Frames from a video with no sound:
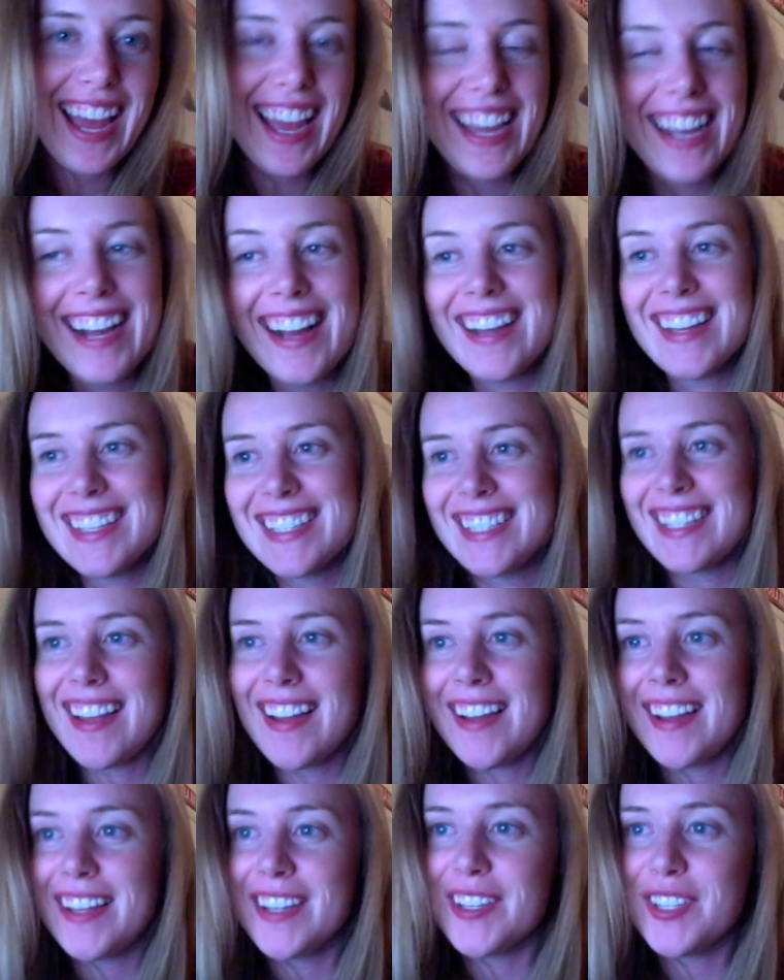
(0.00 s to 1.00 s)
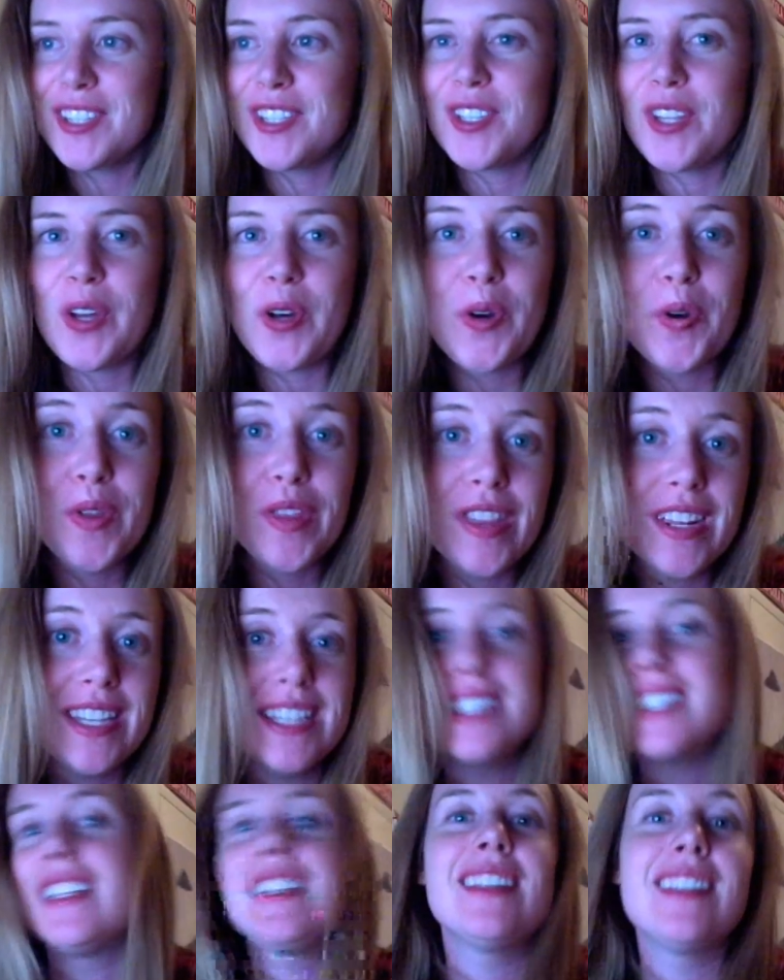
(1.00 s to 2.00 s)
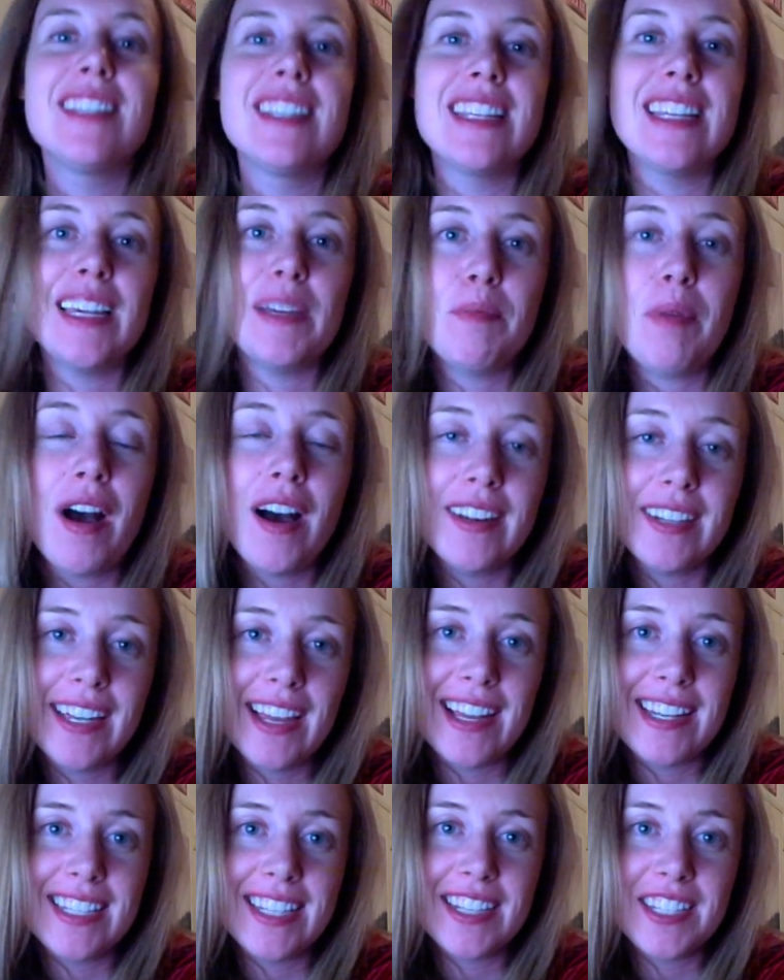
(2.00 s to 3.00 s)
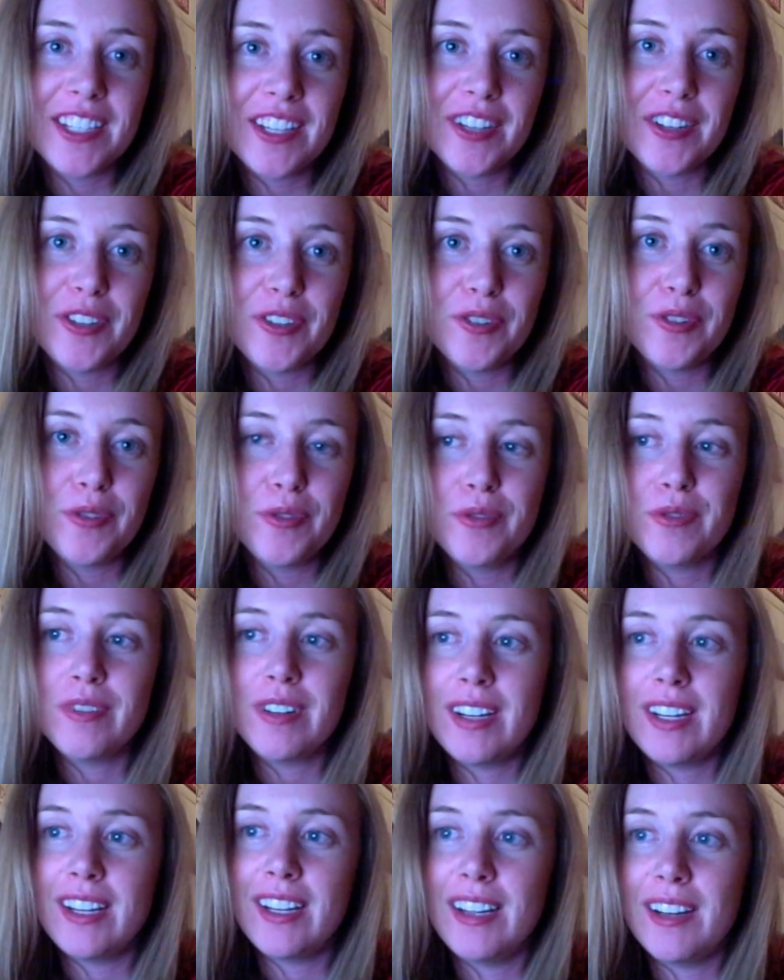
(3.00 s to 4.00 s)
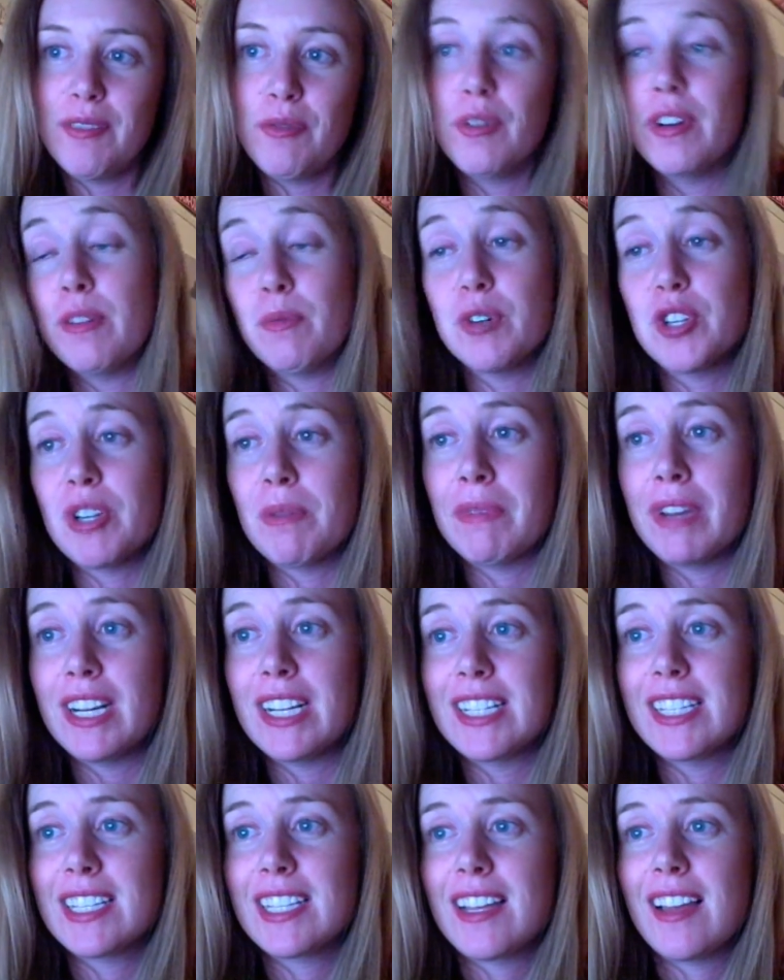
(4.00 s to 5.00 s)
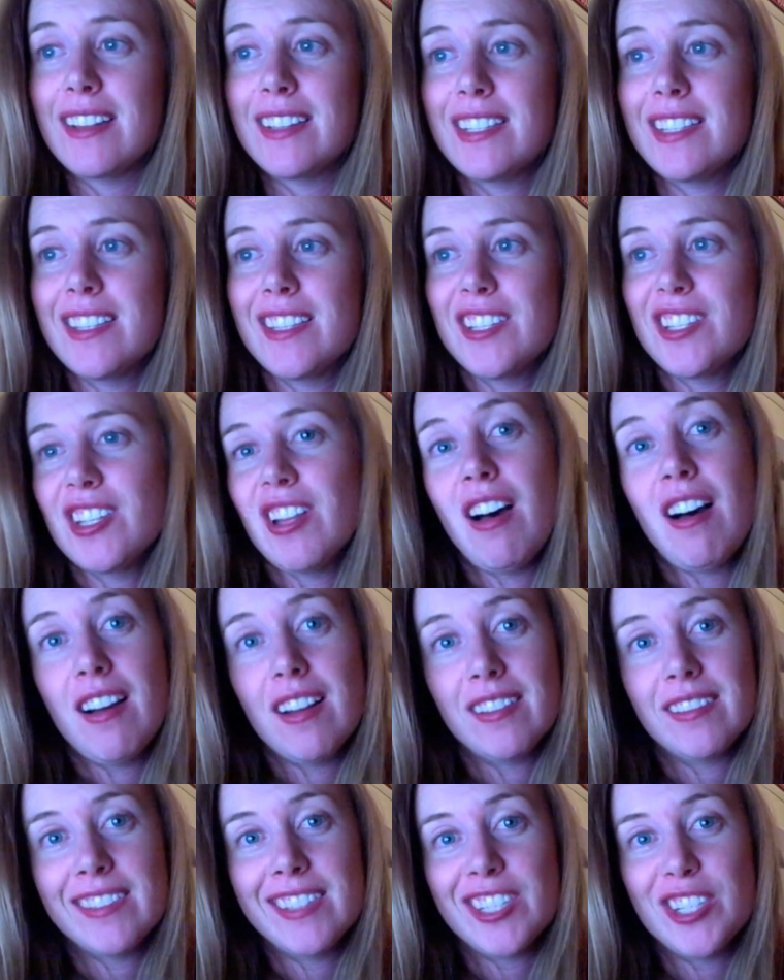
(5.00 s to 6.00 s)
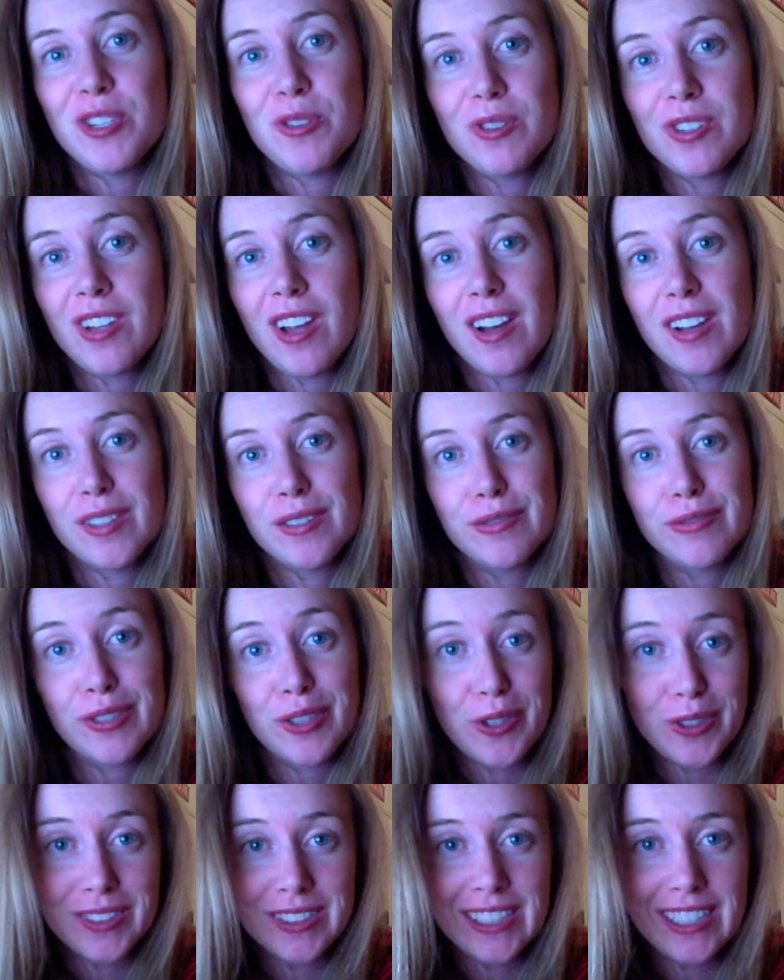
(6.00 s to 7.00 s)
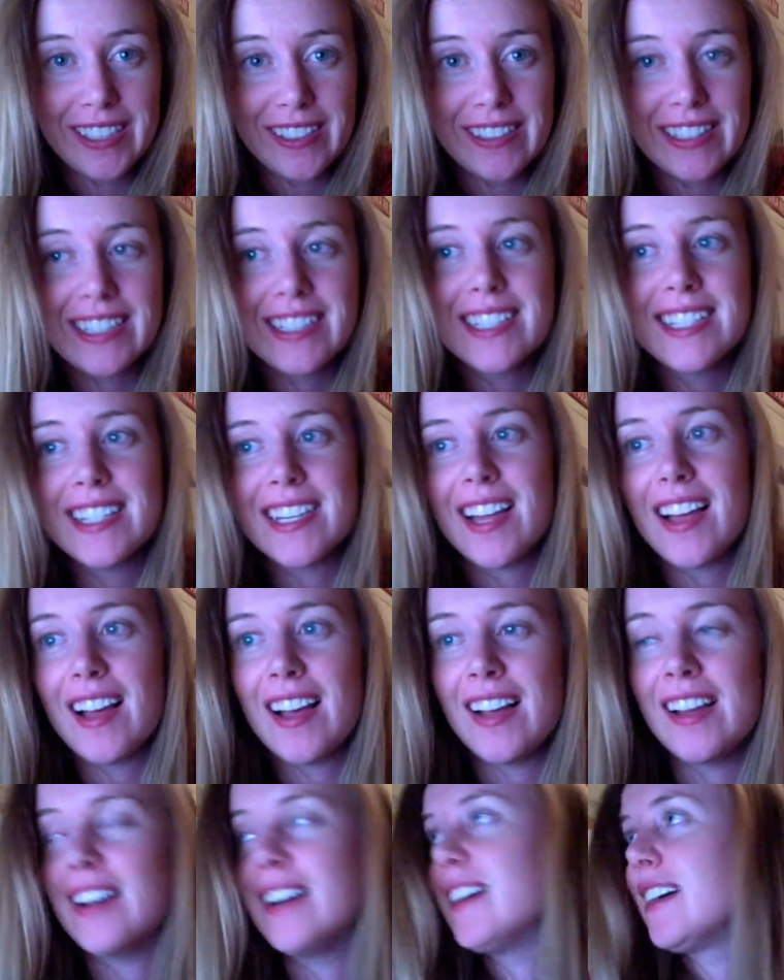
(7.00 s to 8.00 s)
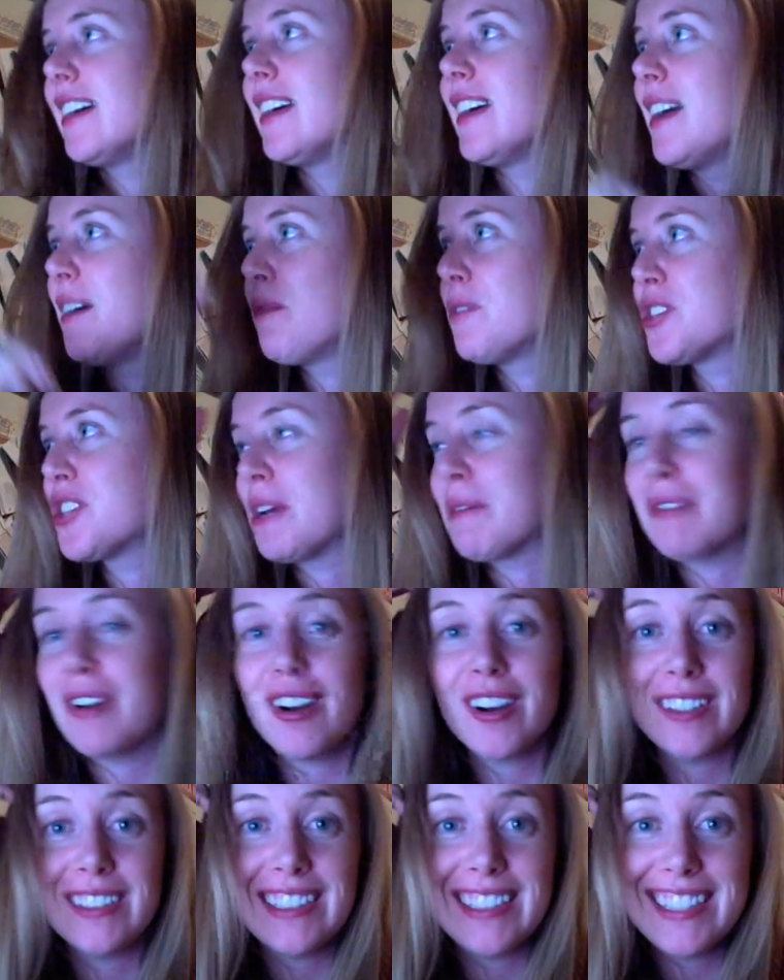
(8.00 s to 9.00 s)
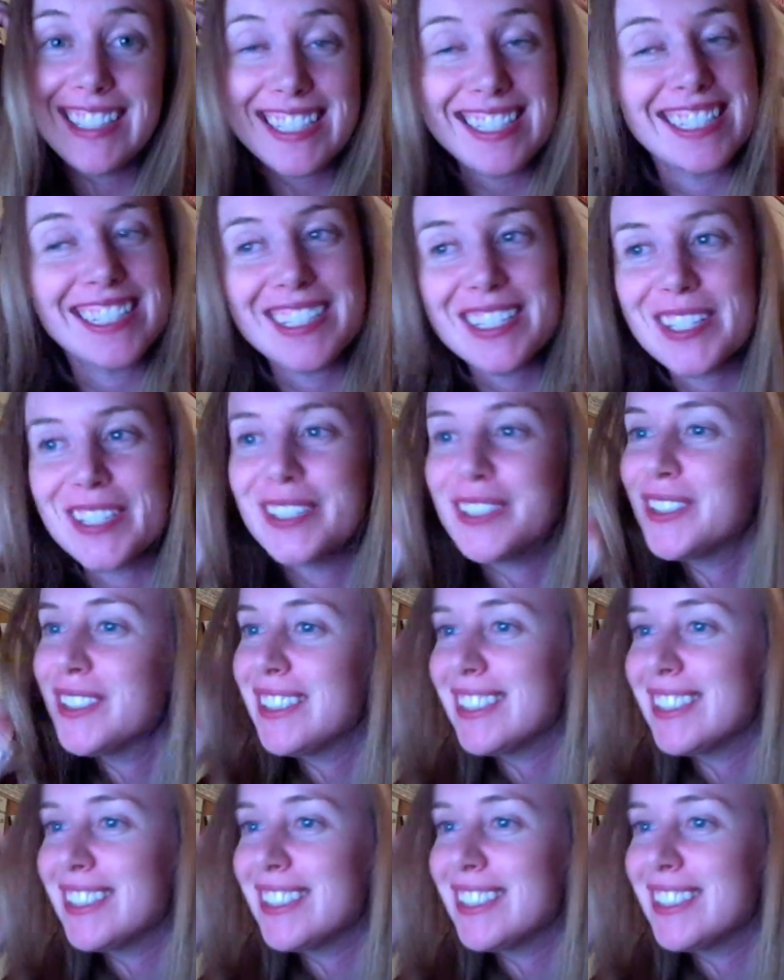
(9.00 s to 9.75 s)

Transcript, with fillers: guys, so this is the podcast that's going to, in which I'm going to discuss the song, the new song for Golden Earrings, which I'm currently listening to